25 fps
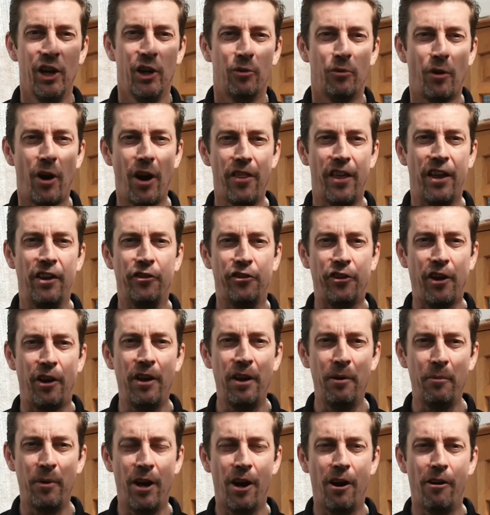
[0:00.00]
Right then, so
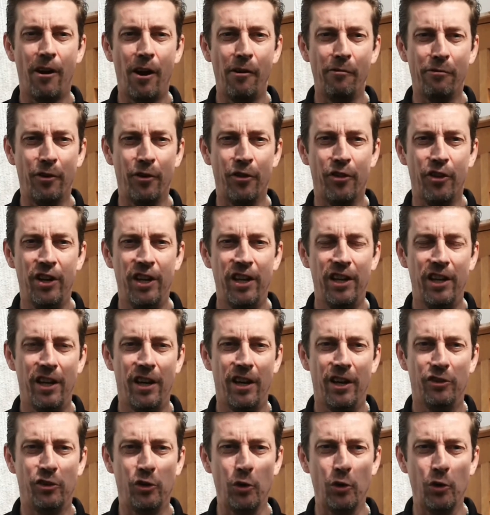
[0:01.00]
here we are over at the